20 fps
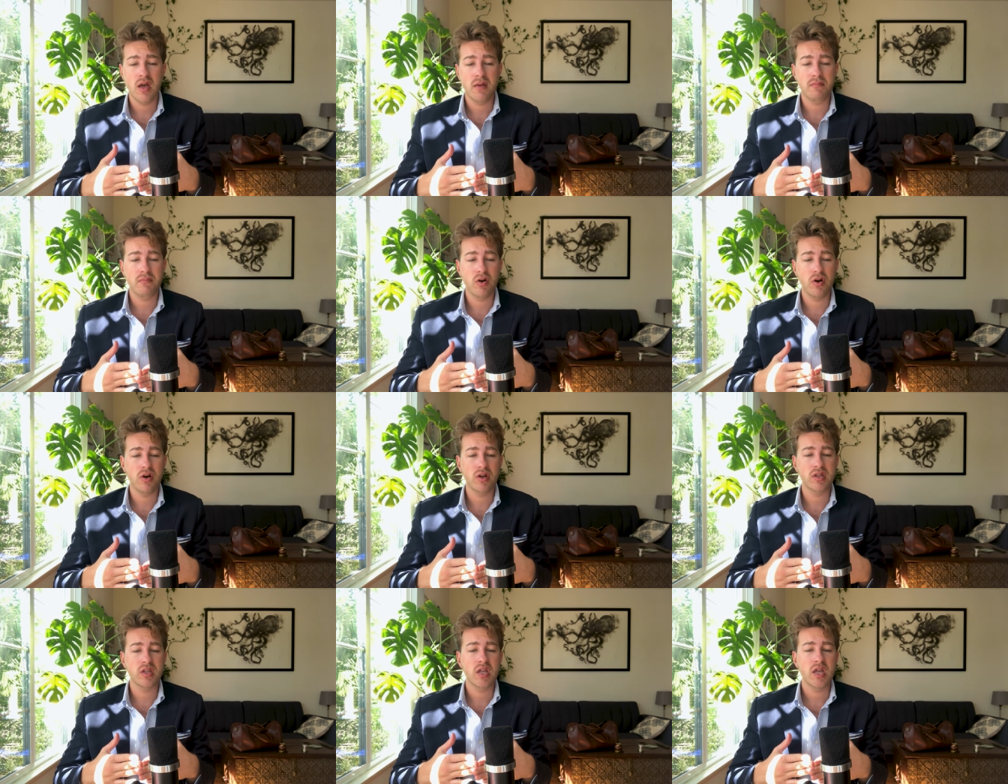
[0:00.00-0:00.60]

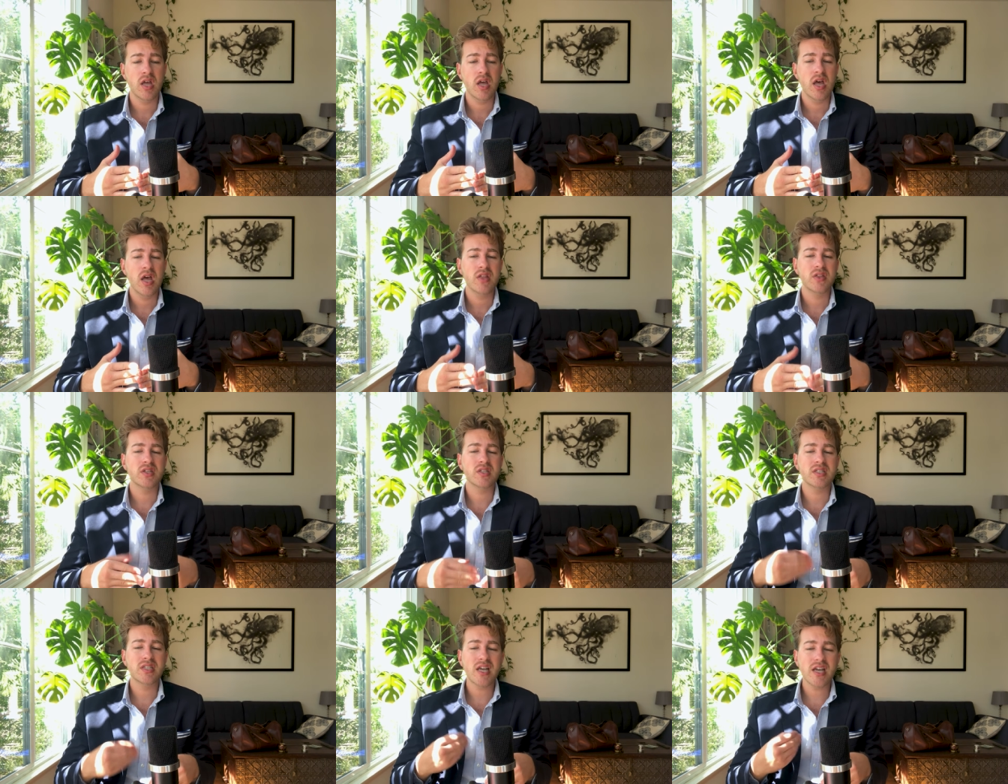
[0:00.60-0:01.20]
But
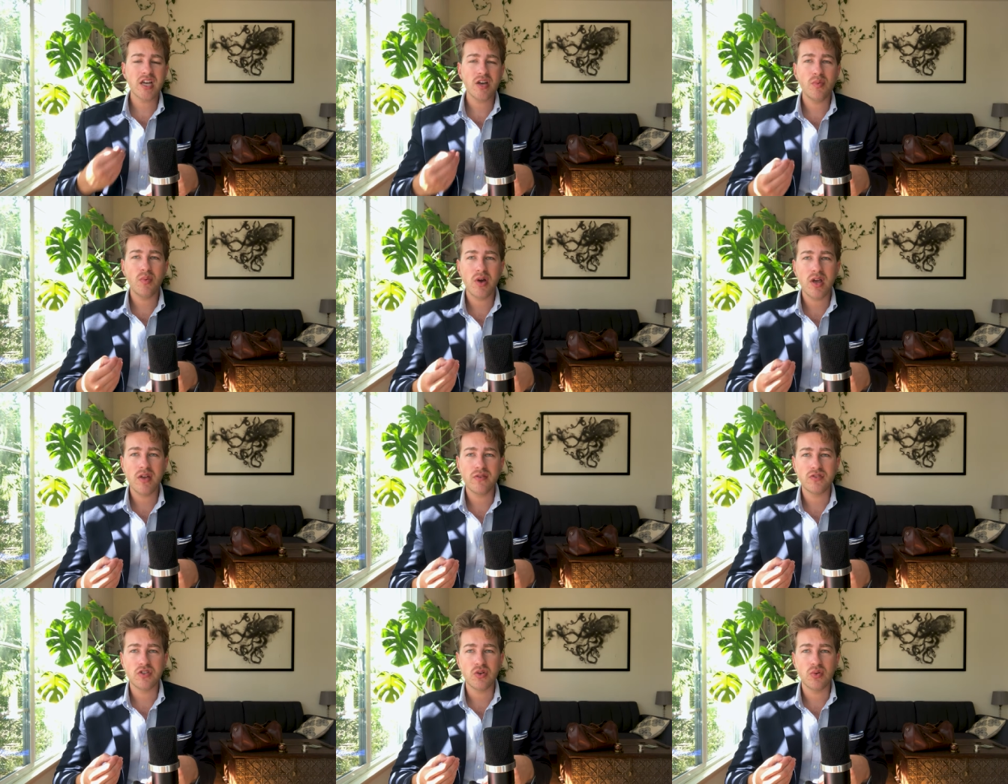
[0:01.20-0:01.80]
the second way
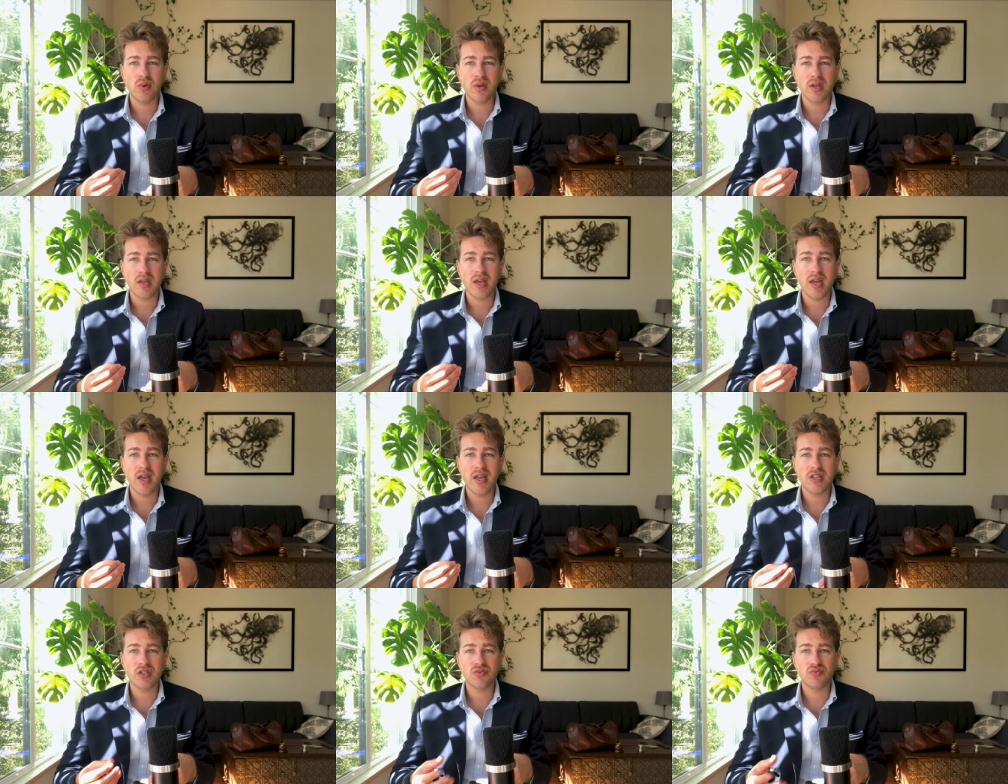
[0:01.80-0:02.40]
of doing
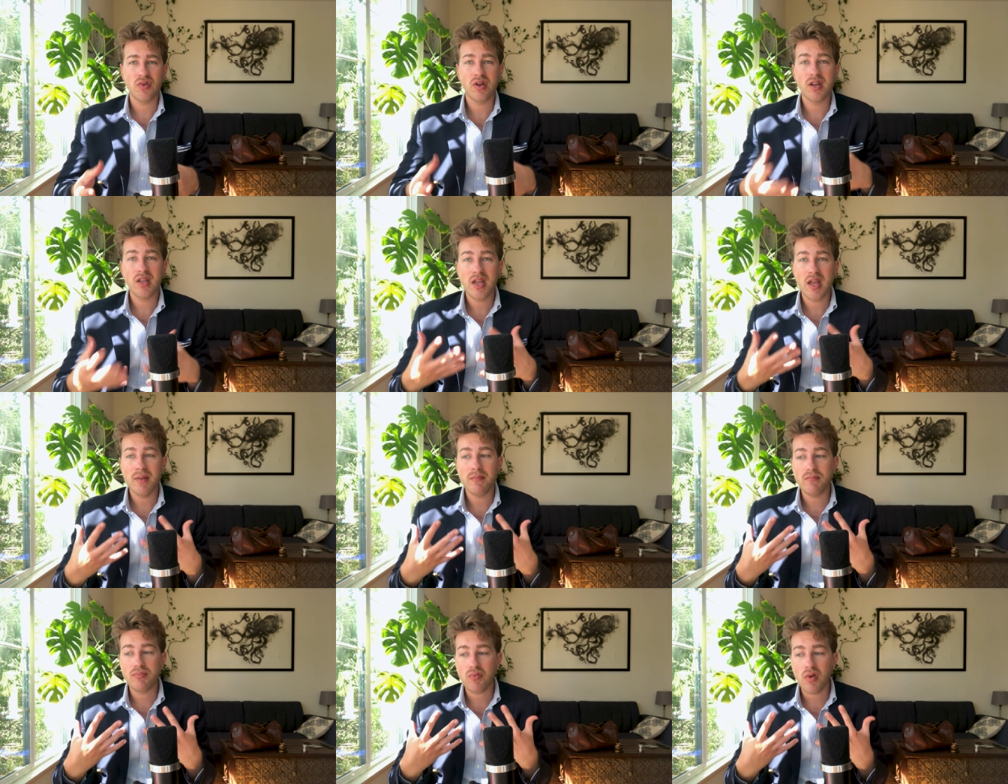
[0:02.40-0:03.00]
it is really
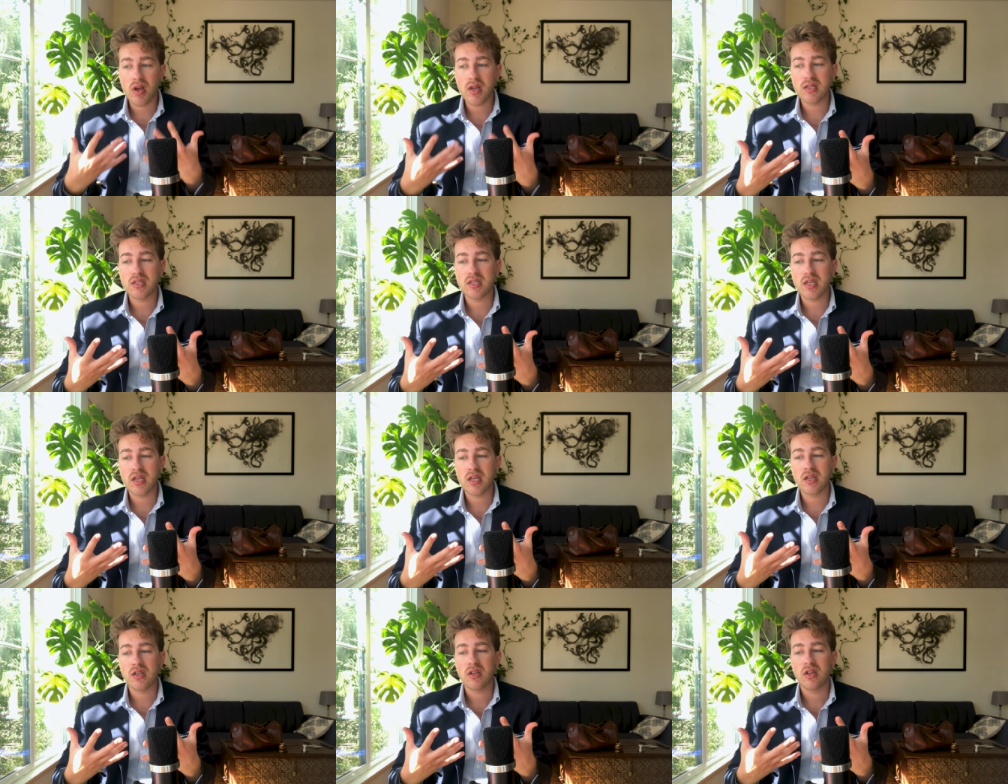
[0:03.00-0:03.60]

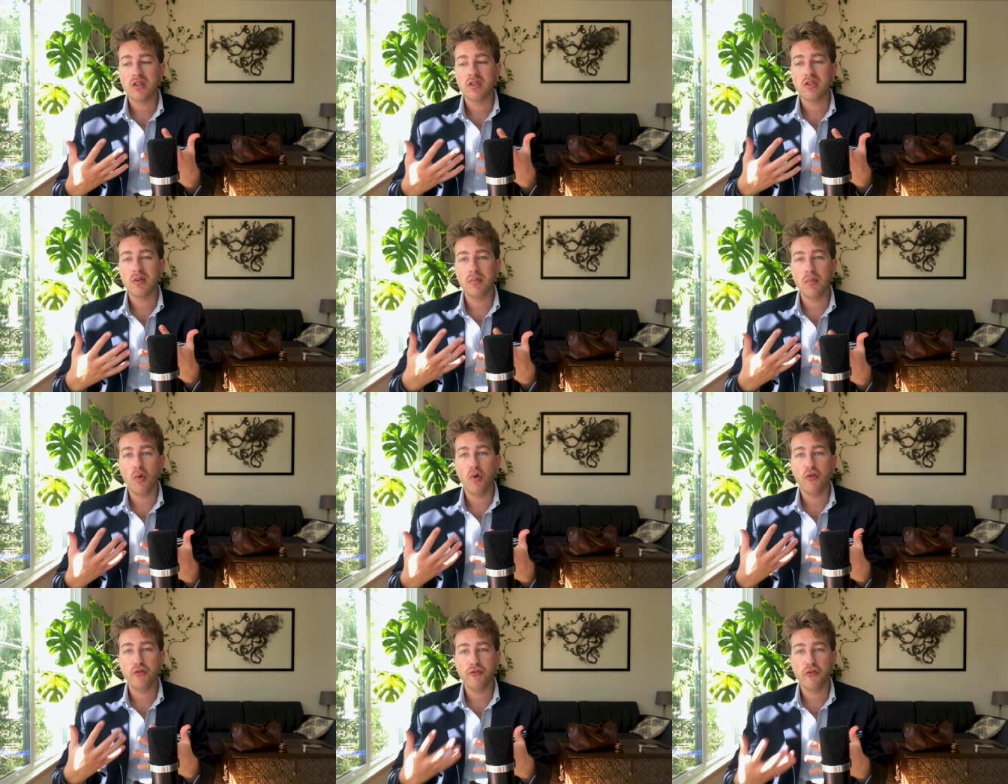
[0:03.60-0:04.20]
embracing the
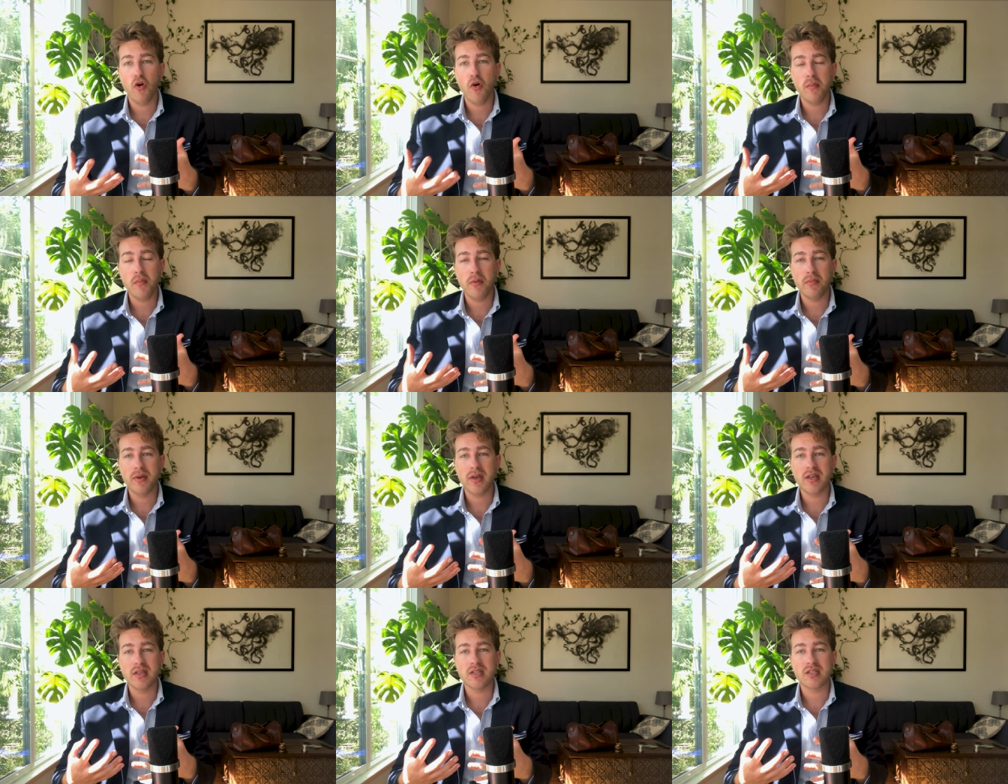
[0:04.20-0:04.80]
more formal
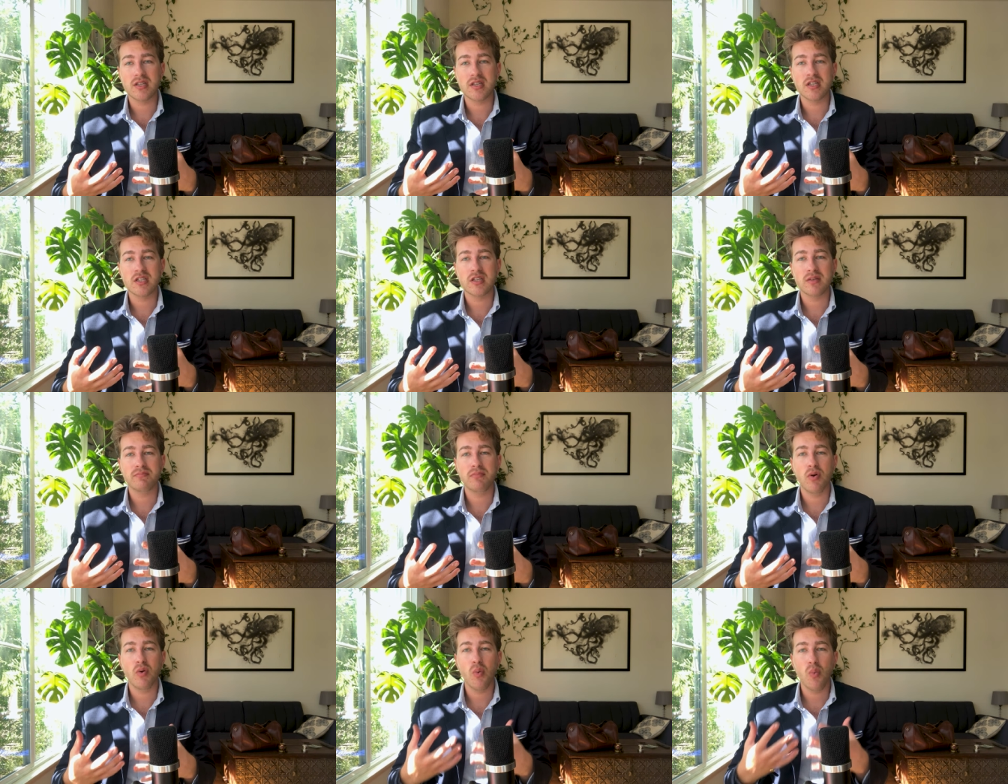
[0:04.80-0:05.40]
pieces,
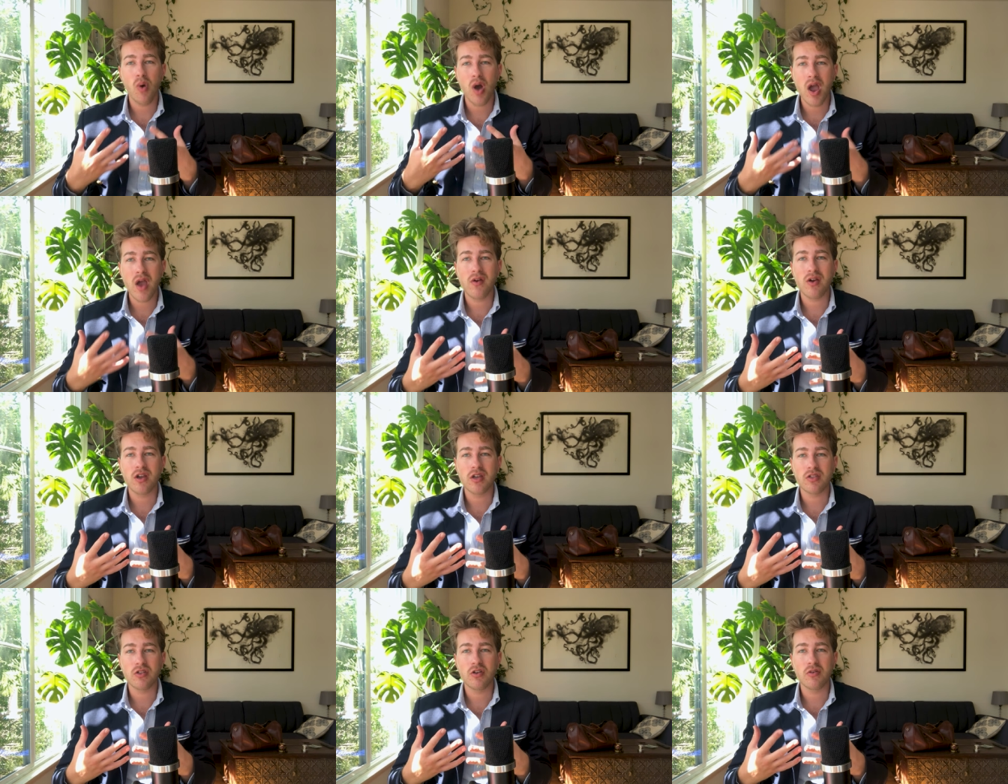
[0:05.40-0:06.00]
but
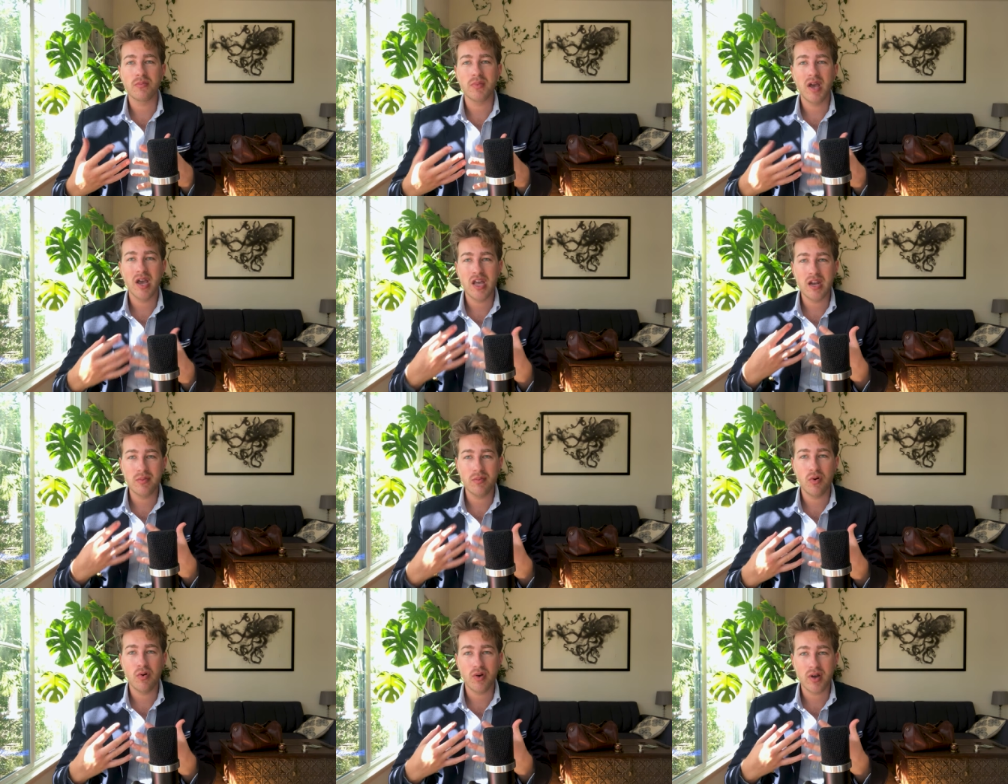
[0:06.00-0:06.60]
wearing them in
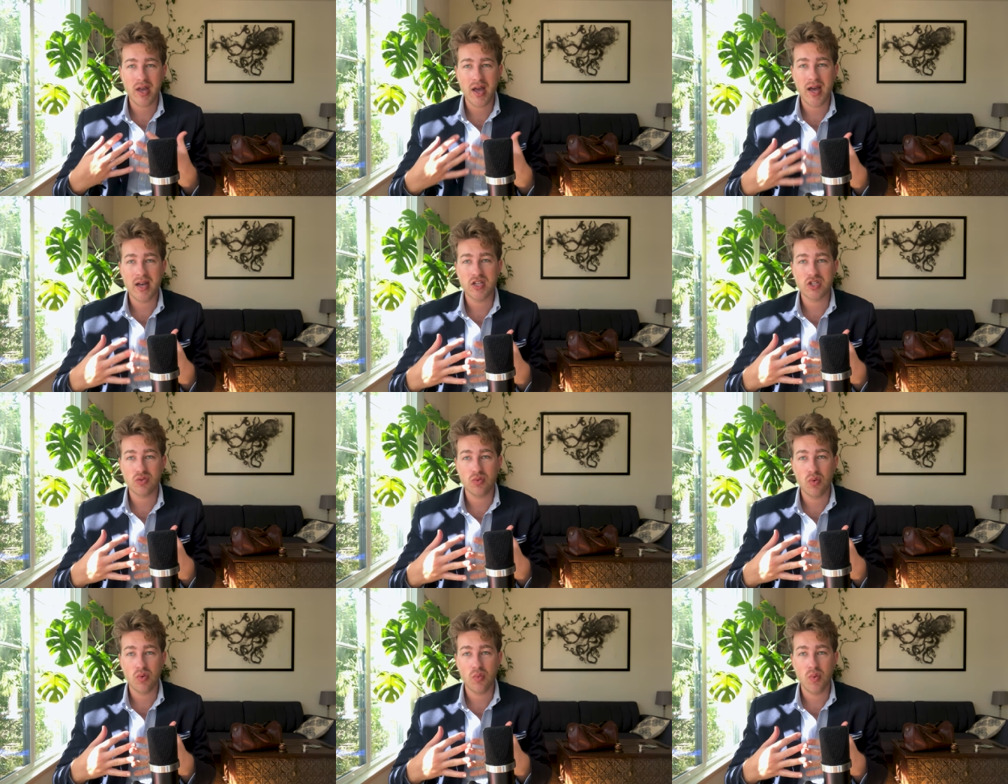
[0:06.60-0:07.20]
a more
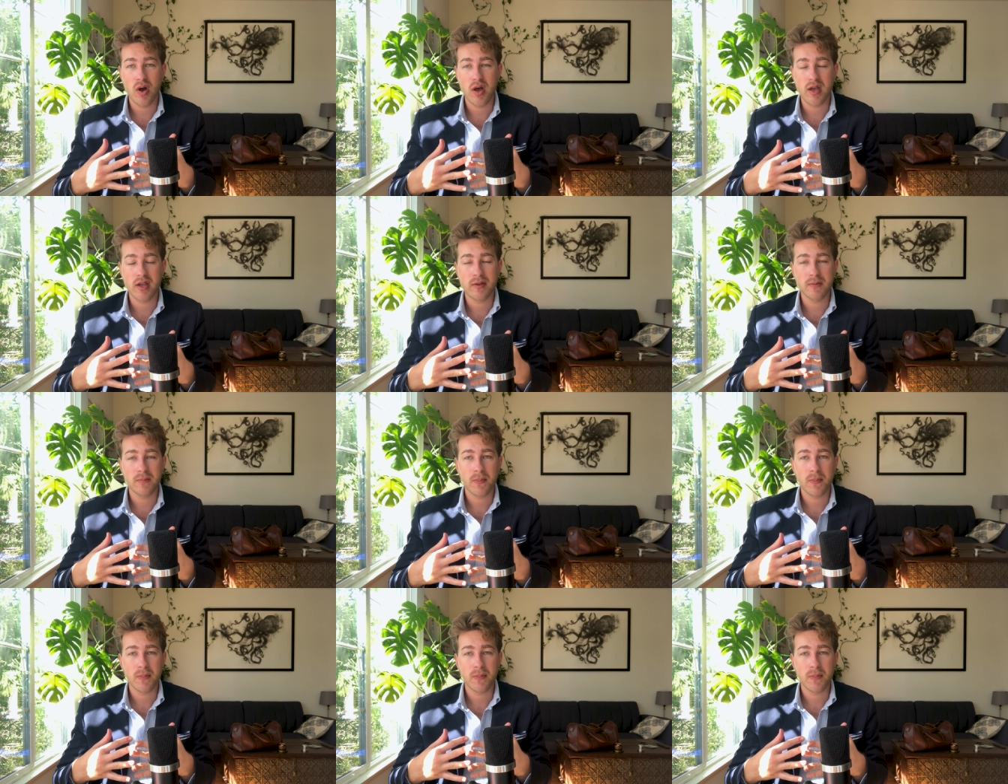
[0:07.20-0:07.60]
casual way.